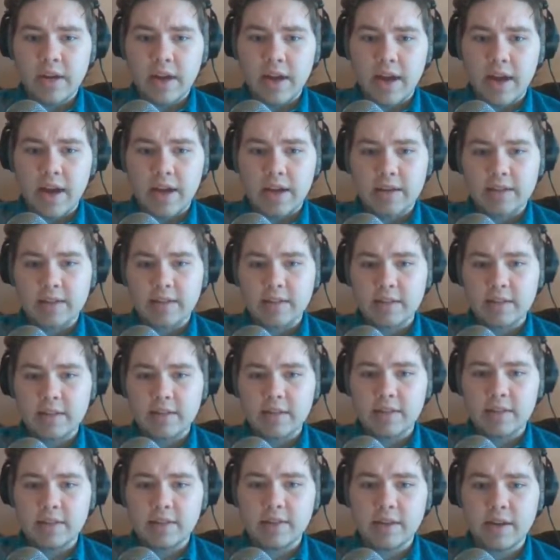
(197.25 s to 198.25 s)
access
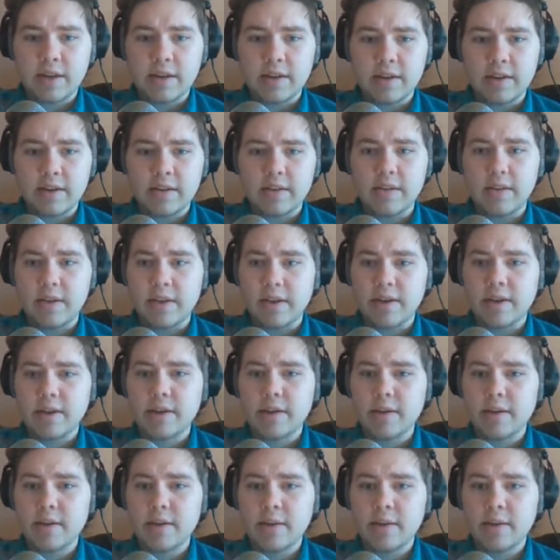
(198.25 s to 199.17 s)
to this kind of thing.